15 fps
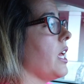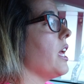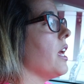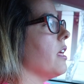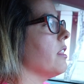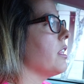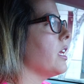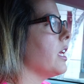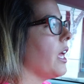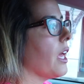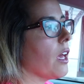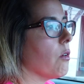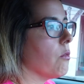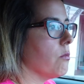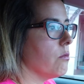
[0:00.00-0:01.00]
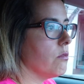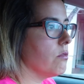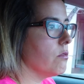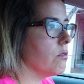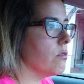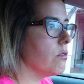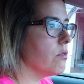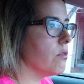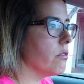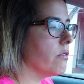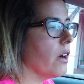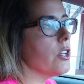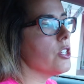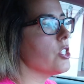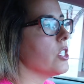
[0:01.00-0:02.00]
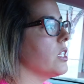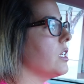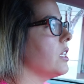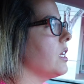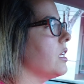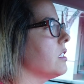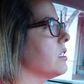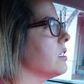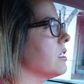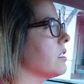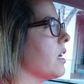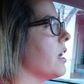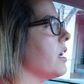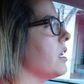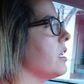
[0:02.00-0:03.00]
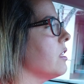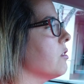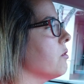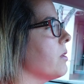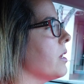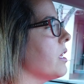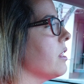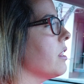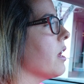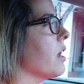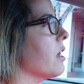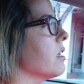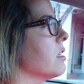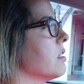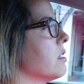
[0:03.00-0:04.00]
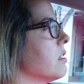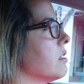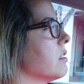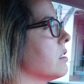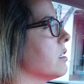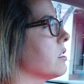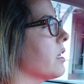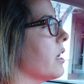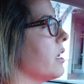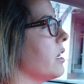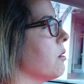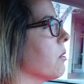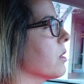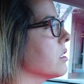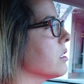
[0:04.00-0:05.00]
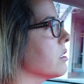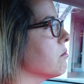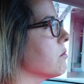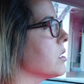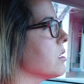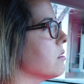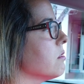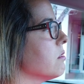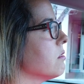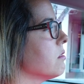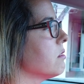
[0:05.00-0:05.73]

can't. They can't function in society the way that society wants them to.